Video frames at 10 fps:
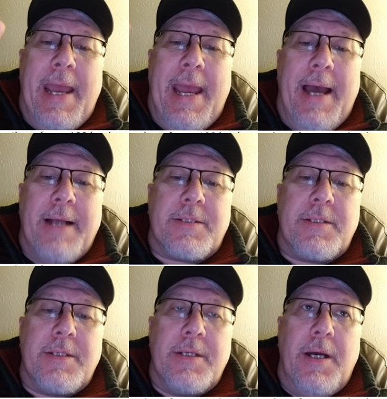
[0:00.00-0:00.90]

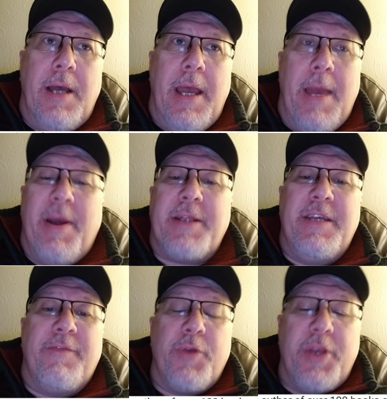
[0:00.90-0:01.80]
at
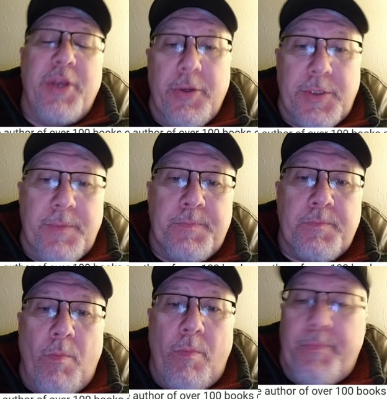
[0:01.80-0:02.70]
MIT for years.
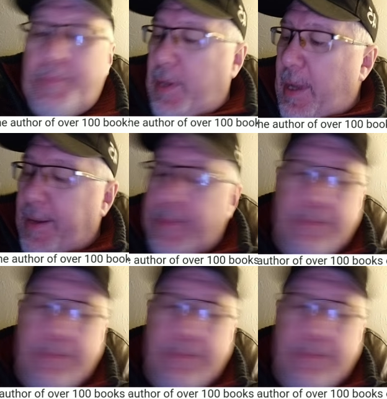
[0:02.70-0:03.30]
Okay.